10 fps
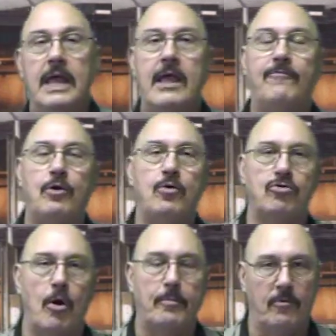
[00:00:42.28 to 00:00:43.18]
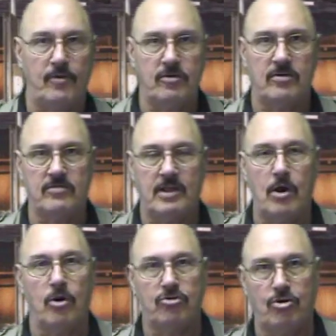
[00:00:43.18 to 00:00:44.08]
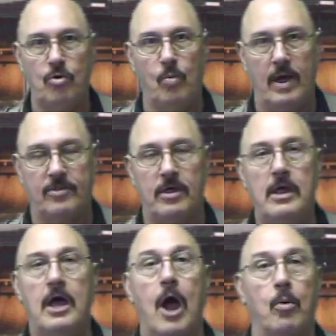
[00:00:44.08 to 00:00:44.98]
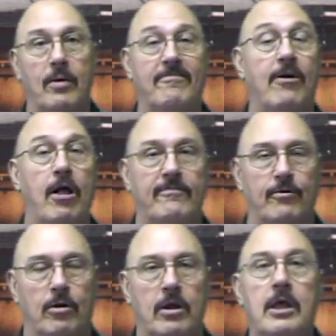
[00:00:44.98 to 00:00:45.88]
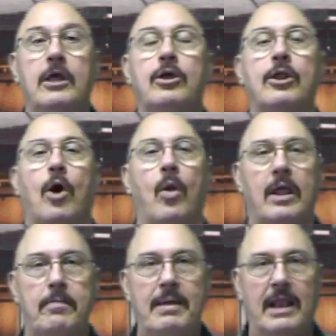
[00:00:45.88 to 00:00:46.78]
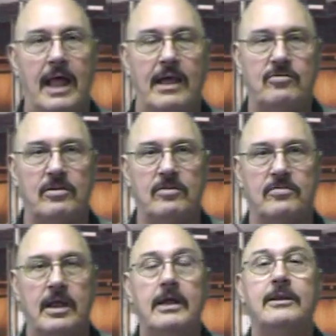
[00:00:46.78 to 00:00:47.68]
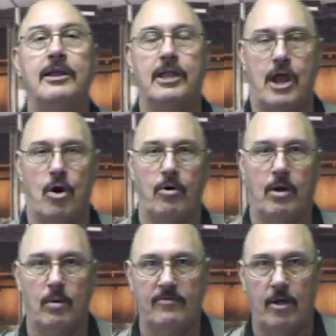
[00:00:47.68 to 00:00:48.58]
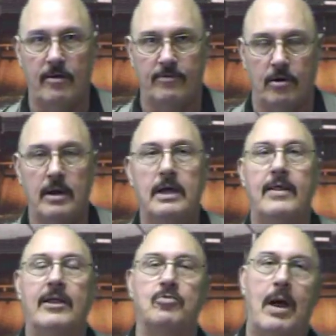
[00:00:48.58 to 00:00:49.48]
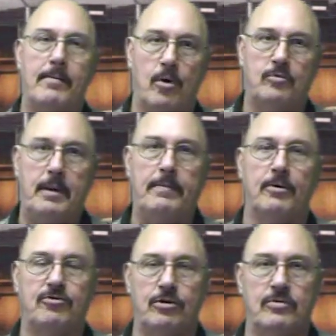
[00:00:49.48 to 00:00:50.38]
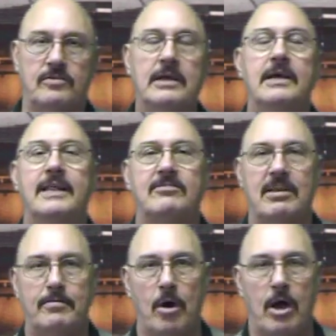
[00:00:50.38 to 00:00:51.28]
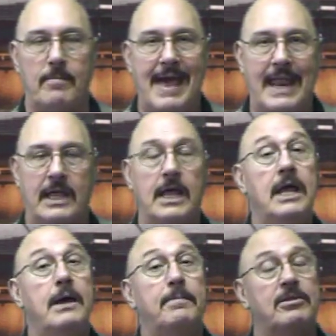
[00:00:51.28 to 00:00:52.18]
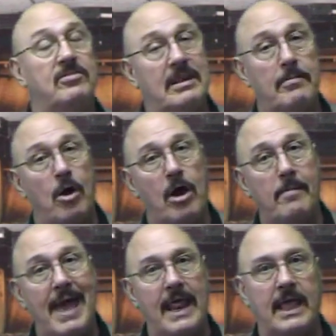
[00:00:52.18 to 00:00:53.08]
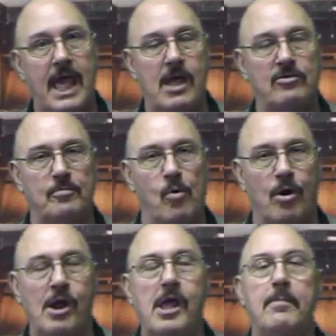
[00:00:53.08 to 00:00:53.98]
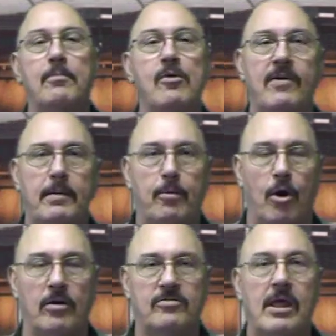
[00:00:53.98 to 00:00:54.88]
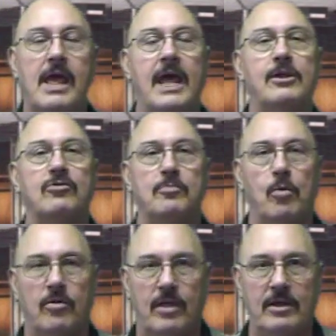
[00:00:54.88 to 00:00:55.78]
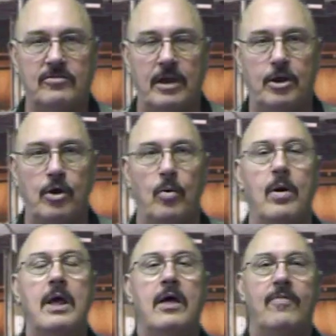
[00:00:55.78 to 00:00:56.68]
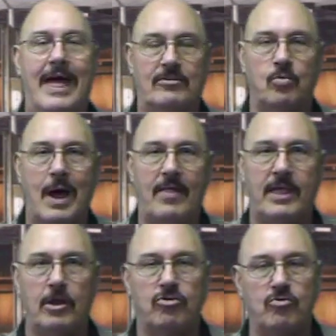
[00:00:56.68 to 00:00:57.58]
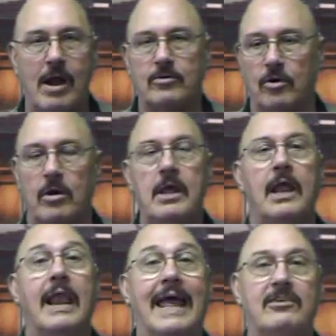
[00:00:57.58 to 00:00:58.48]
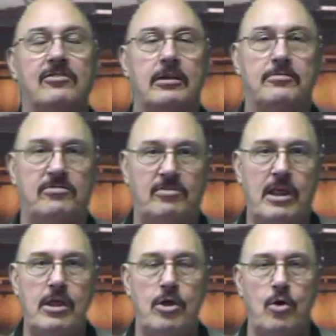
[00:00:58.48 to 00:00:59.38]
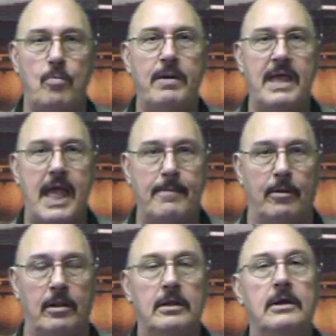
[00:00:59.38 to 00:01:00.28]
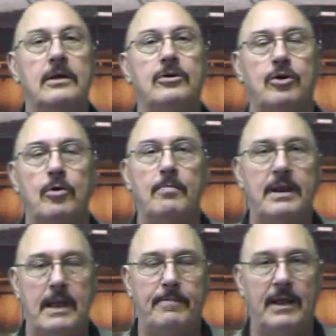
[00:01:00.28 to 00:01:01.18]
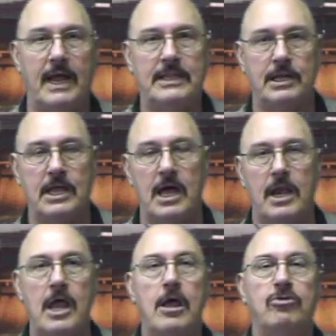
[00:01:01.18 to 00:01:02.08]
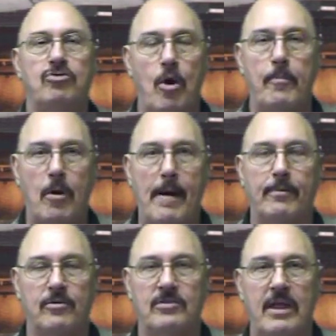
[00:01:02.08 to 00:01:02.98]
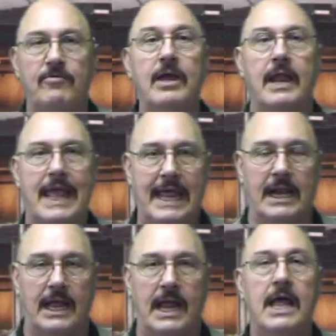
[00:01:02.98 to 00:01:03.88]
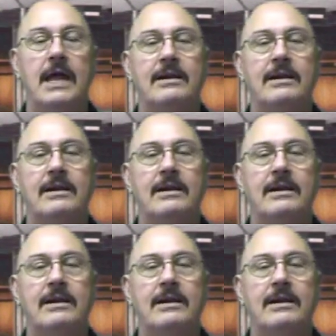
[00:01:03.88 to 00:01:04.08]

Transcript: If you show proficiency or shoot with a revolver, you'd only be licensed to carry a revolver. That's why most people choose the semi-automatic. But the semi-automatic has more moving parts and there's more things to do. That's why the instructor likes to see you be able to manipulate the gun, show proper safe gun handling